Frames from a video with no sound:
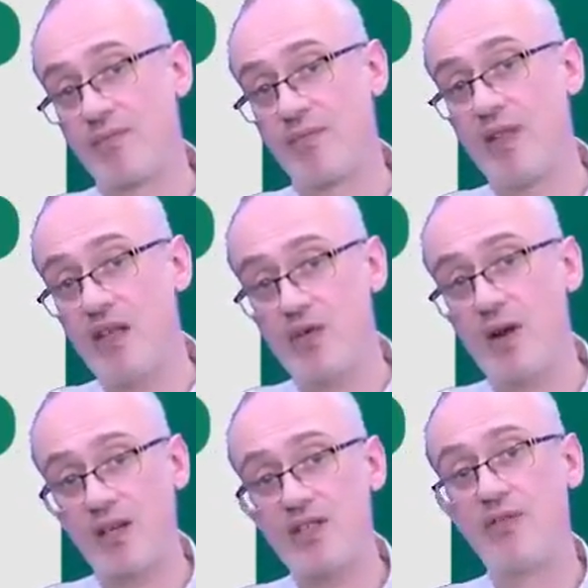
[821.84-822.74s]
These are
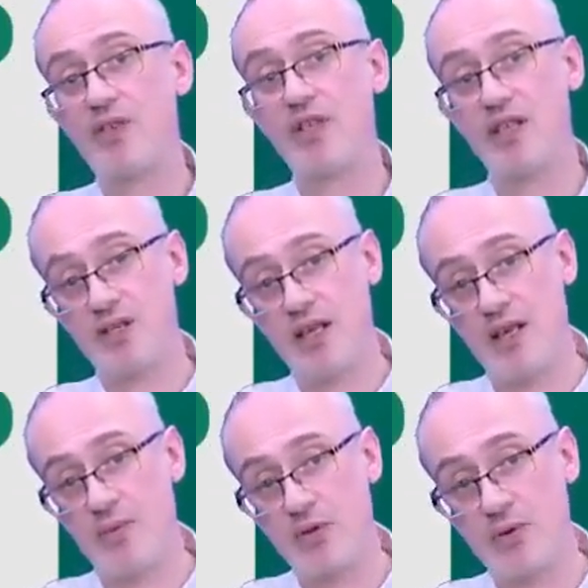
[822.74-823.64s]
activities
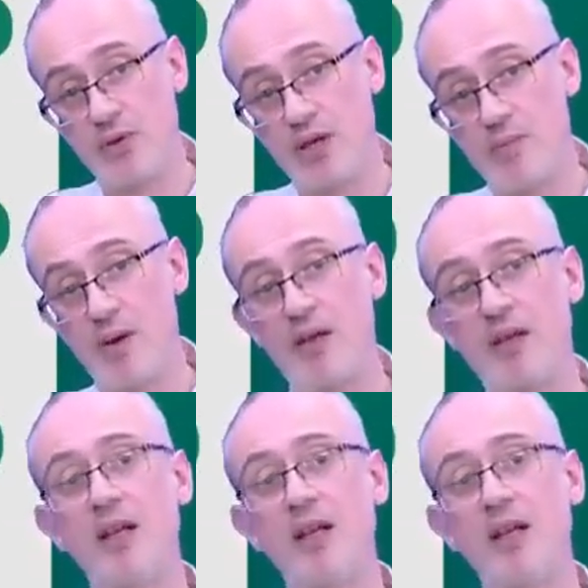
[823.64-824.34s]
here we're talking about.